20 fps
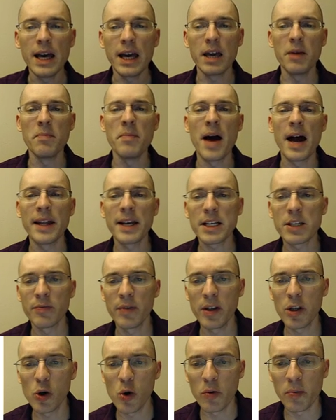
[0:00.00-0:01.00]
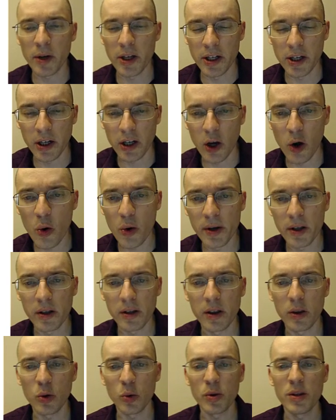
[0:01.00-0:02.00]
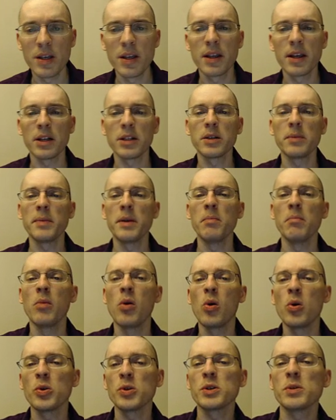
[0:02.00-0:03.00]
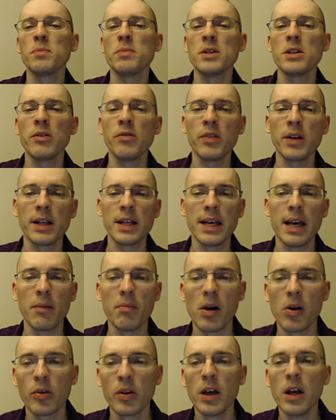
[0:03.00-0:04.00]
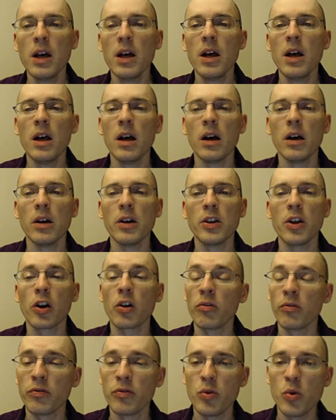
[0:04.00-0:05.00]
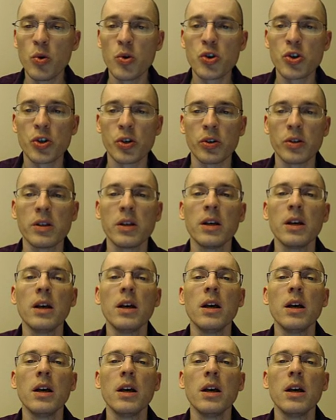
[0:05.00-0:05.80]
In my next video, I'm going to go into details a bit more specifically about the confusion